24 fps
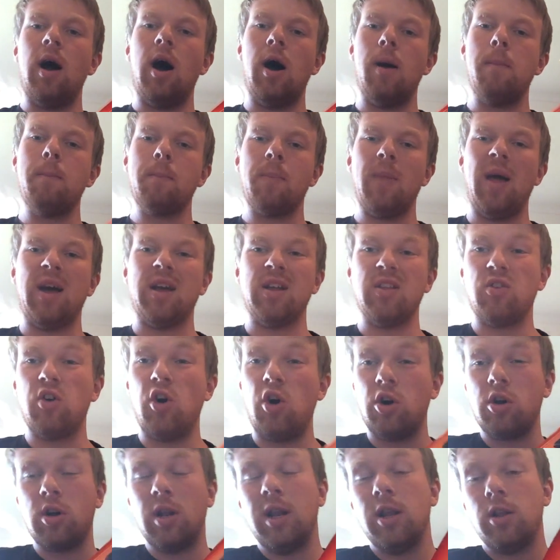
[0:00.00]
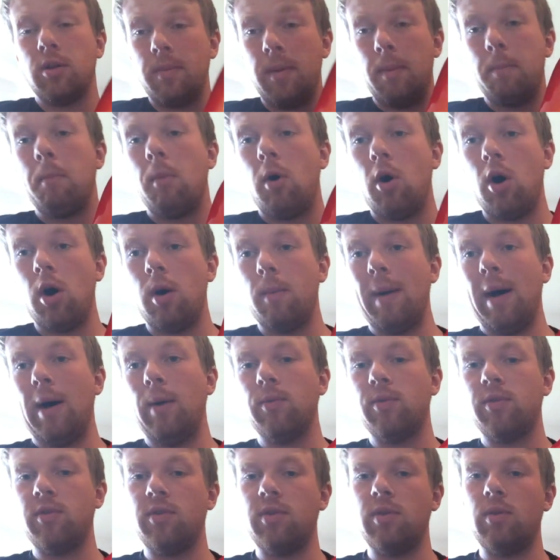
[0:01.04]
I can talk a little bit more
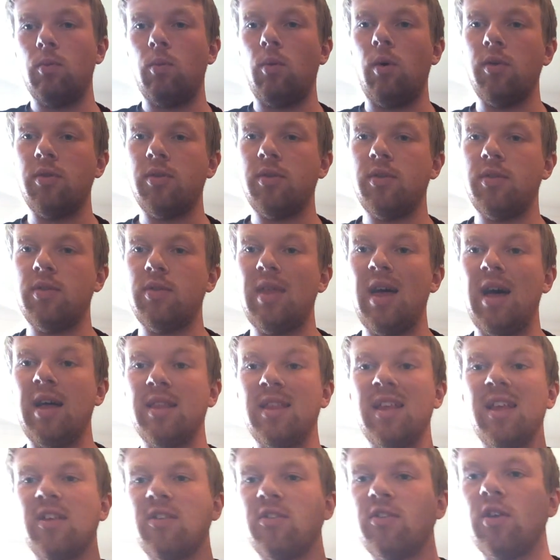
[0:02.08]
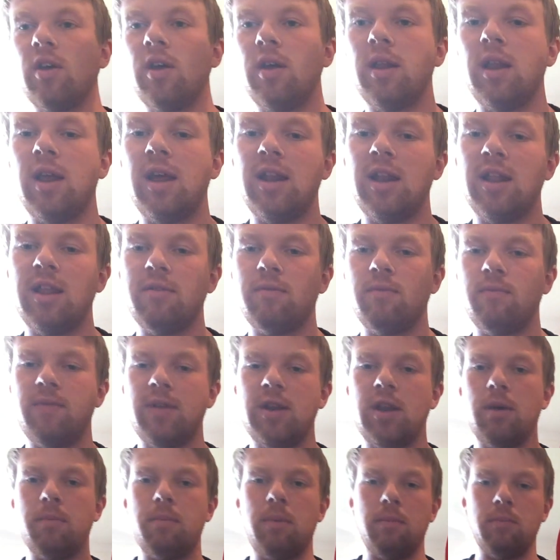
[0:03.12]
about what that is in a different
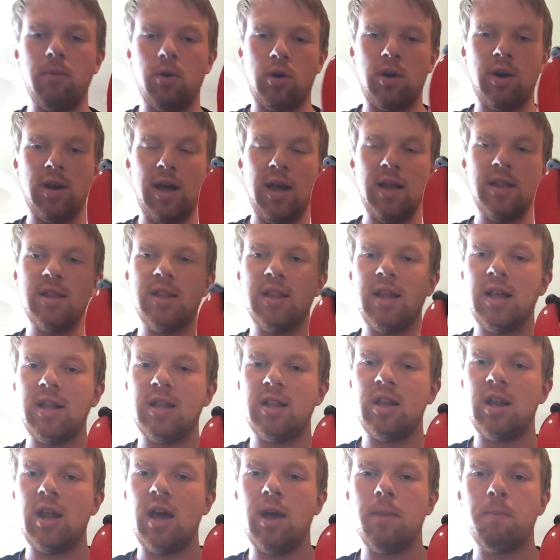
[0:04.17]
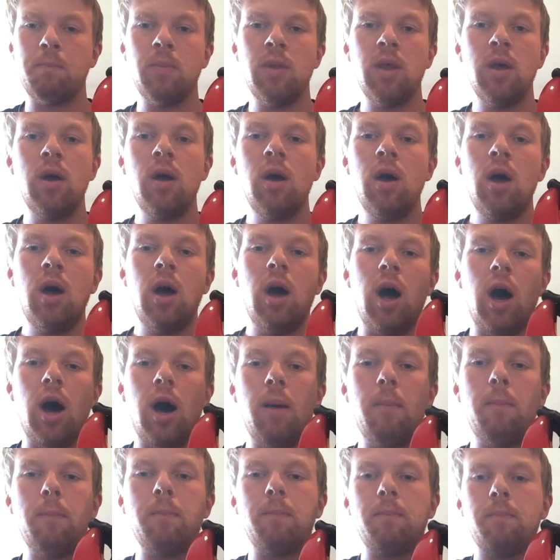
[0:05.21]
video, but I'm not going to get into that today.
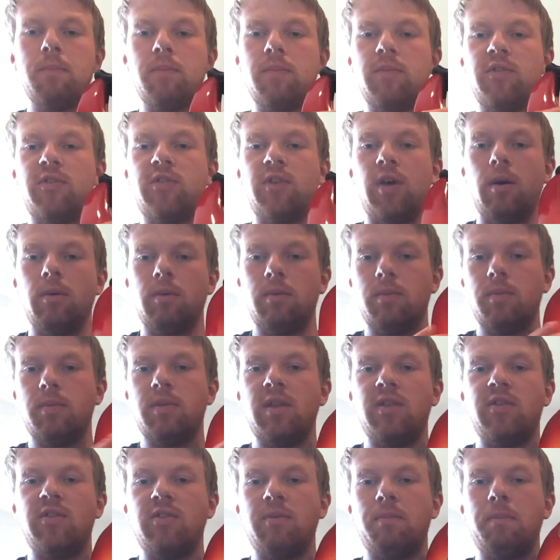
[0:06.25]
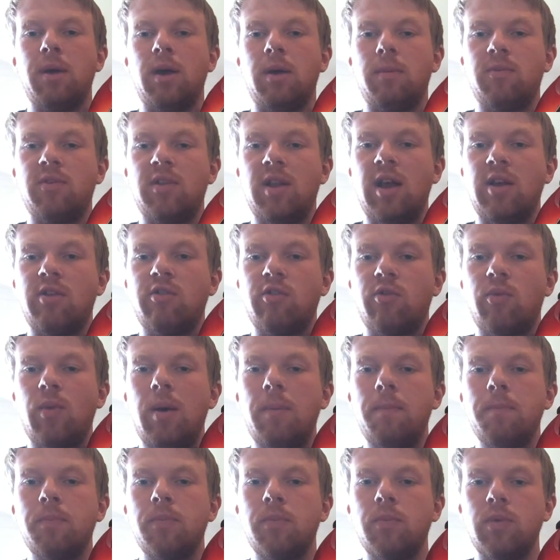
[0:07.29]
So this is a pickup selector as
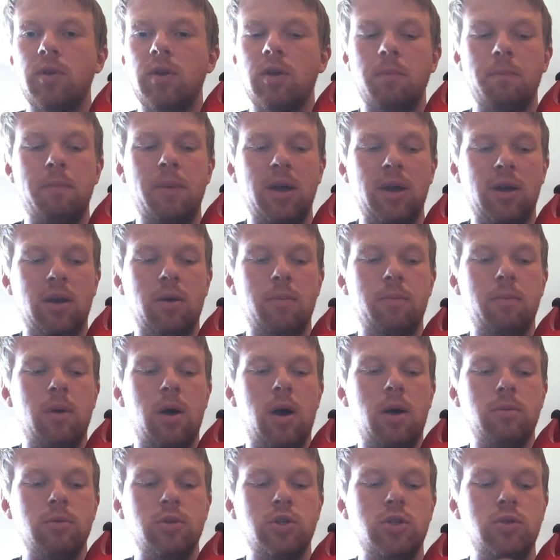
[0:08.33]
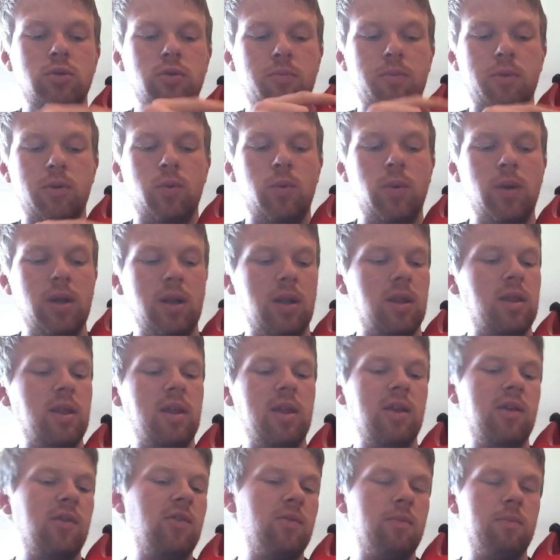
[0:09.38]
well. You can pick up, choose between
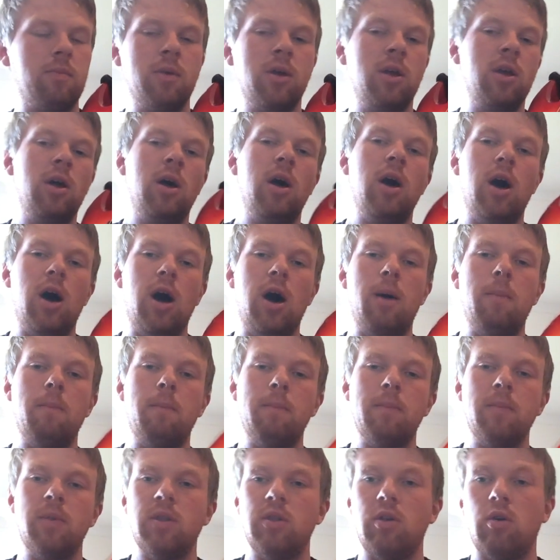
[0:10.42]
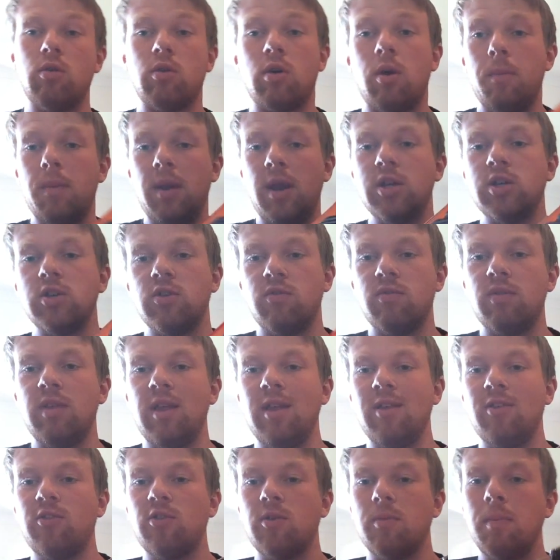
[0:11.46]
these, and all combinations of
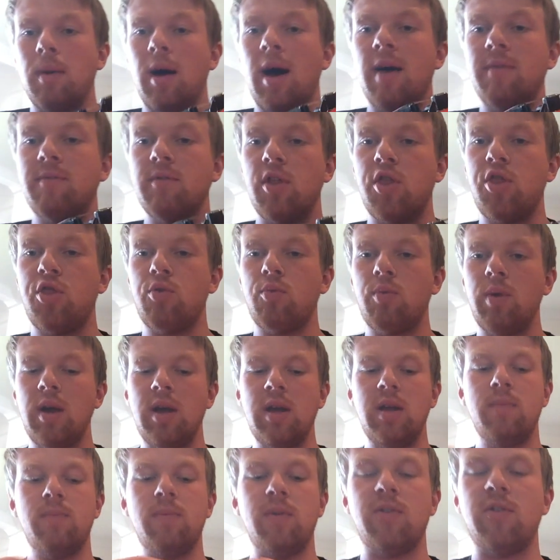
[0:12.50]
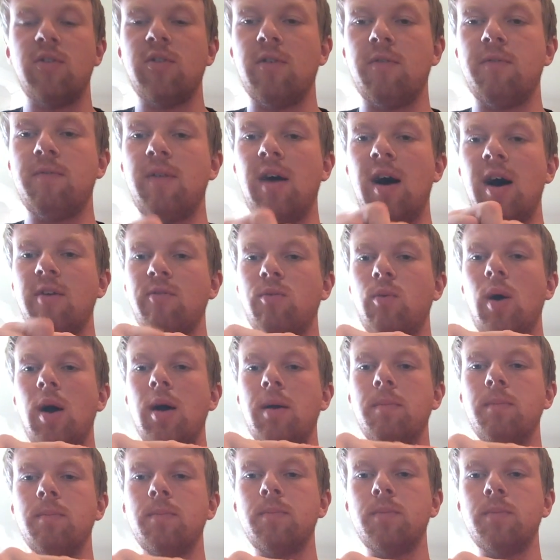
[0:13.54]
these. Some have 3. This is a 5-way.